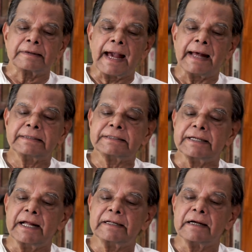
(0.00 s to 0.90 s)
can
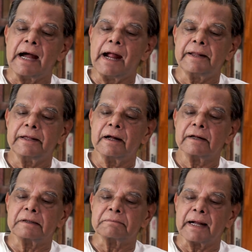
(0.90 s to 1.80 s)
see the
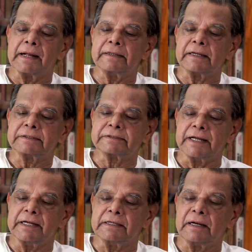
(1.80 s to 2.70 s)
idea, the mind, the
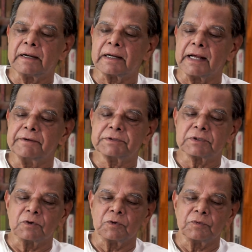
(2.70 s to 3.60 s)
change in time
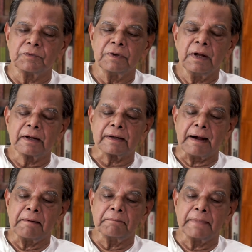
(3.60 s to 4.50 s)
school.
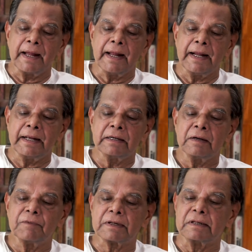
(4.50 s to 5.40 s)
Come
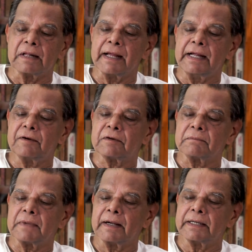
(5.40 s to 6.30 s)
main with light
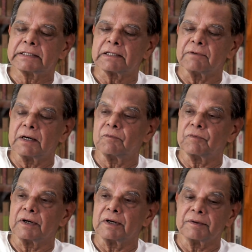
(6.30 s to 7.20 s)
from undiscovered
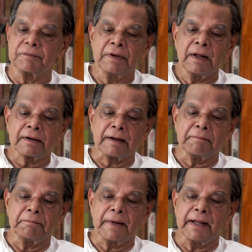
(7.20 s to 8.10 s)
world.
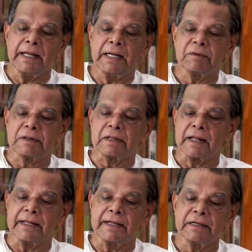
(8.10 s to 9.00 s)
Come main with
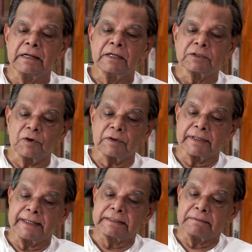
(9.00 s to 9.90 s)
light. So
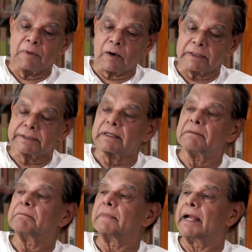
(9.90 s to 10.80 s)
these immortals
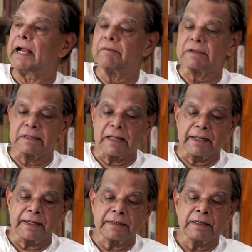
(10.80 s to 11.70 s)
come main with
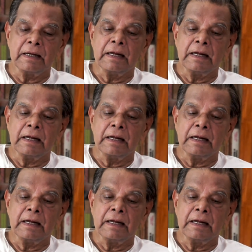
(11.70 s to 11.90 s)
light.